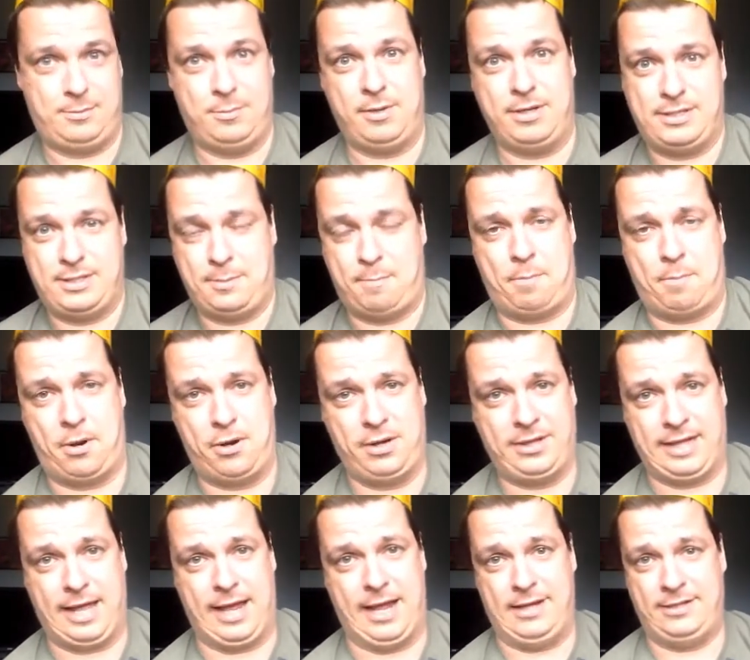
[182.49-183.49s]
It's a
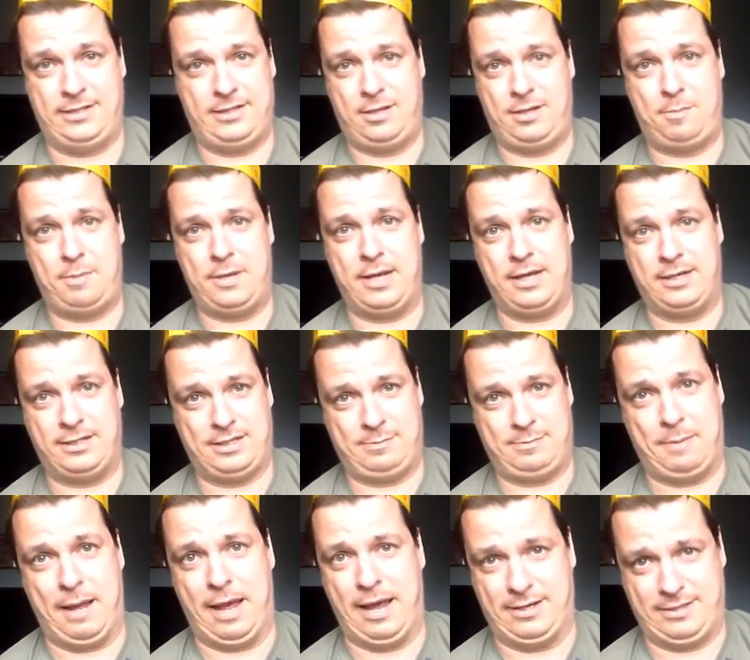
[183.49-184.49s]
birthday. It's to be
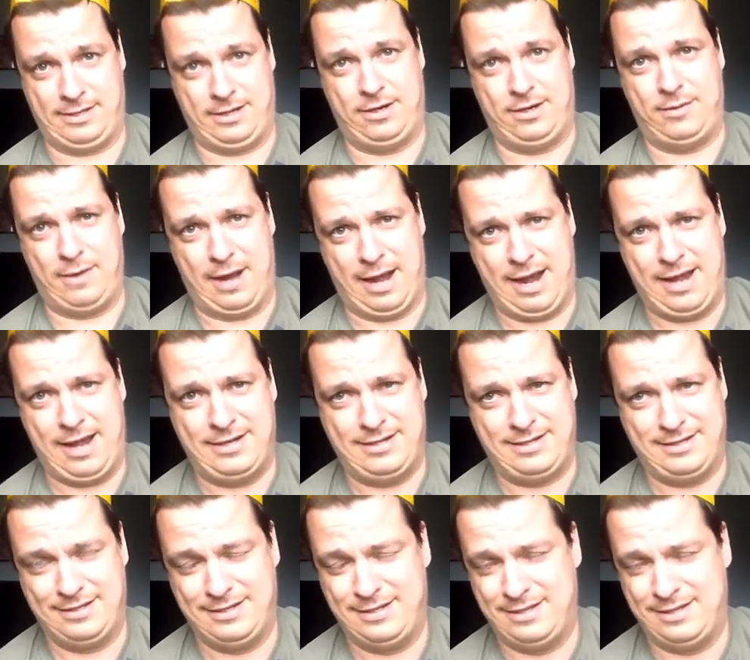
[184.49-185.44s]
expected, right?